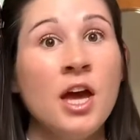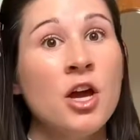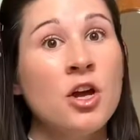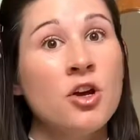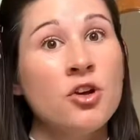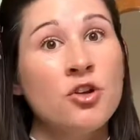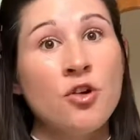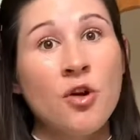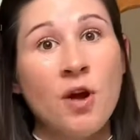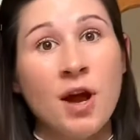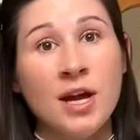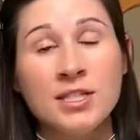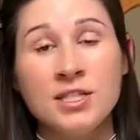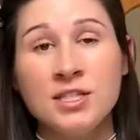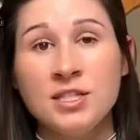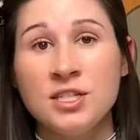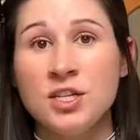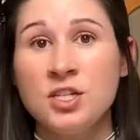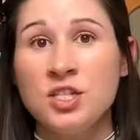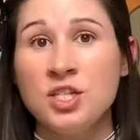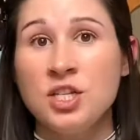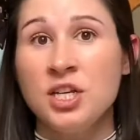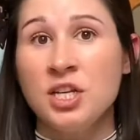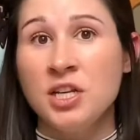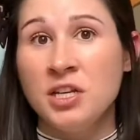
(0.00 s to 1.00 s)

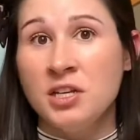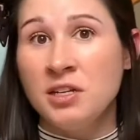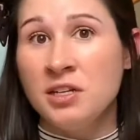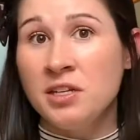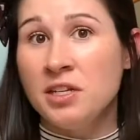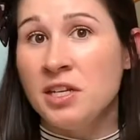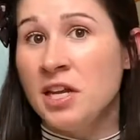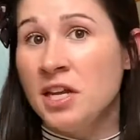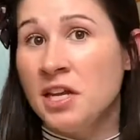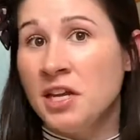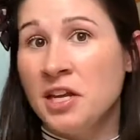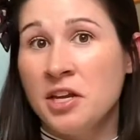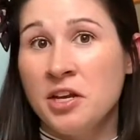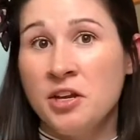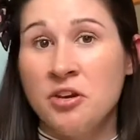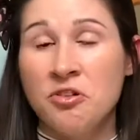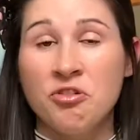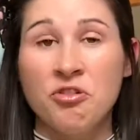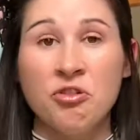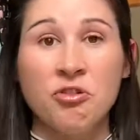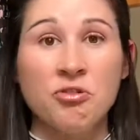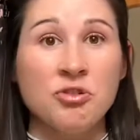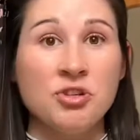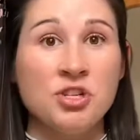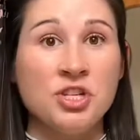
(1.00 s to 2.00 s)
cross-stitching, knitting,
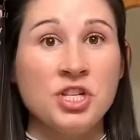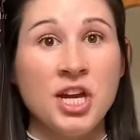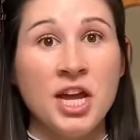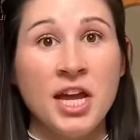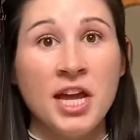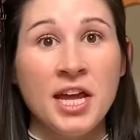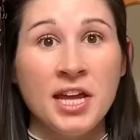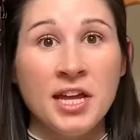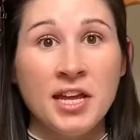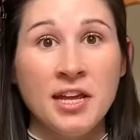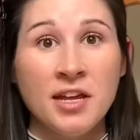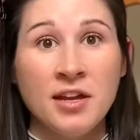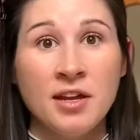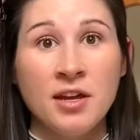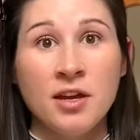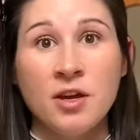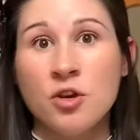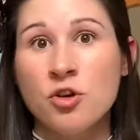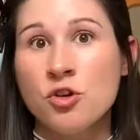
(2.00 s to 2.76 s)
crocheting,